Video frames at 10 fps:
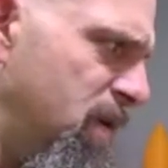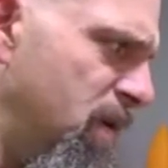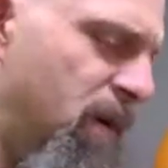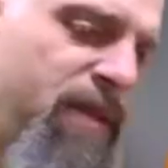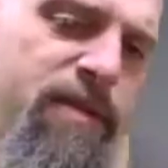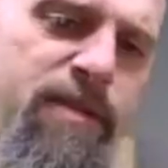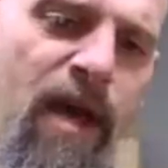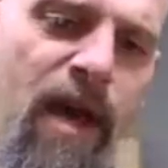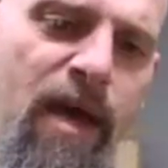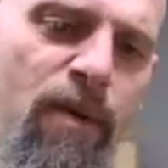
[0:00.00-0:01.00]
on the
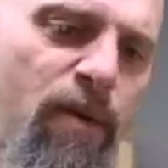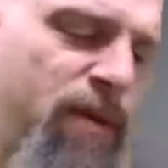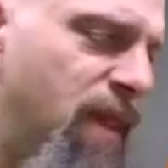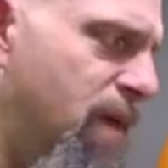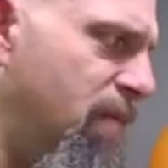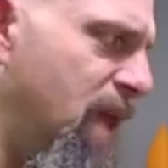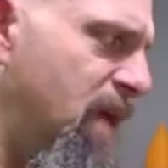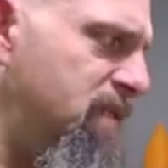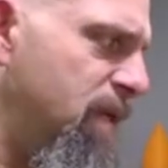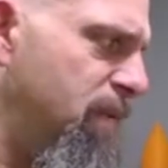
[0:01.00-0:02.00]
side holding that
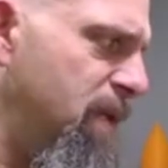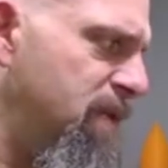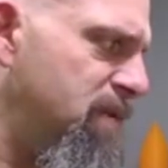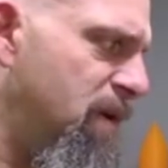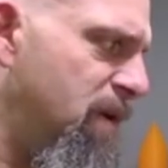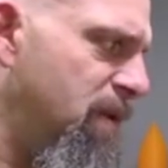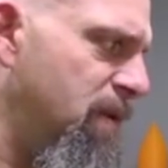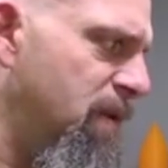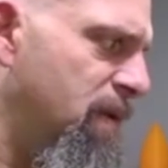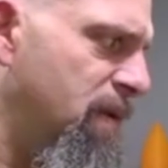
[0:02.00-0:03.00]
plastic piece on,
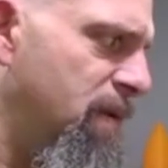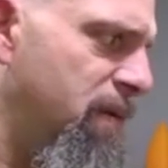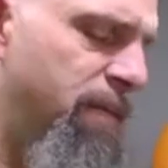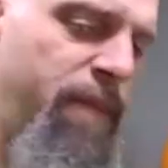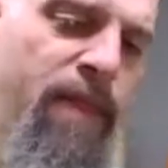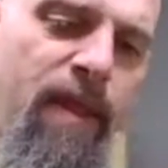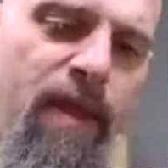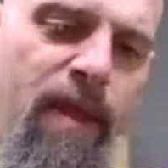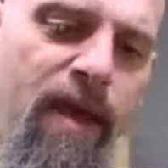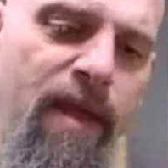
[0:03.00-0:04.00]

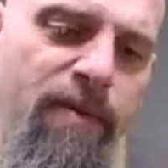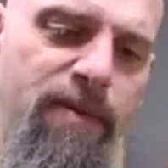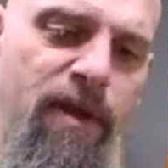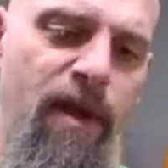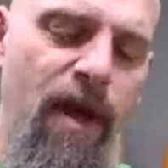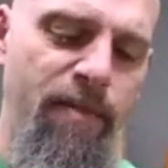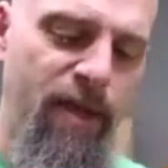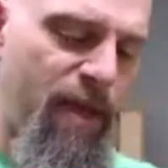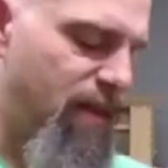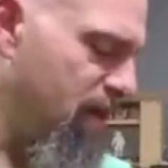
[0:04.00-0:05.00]
and that was going to
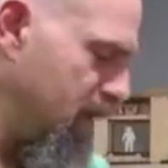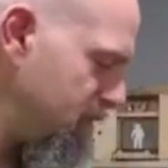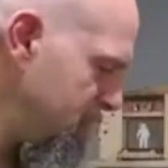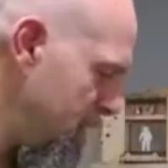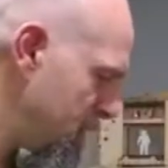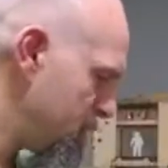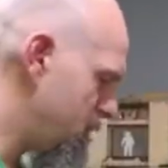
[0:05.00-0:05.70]
complicate things. So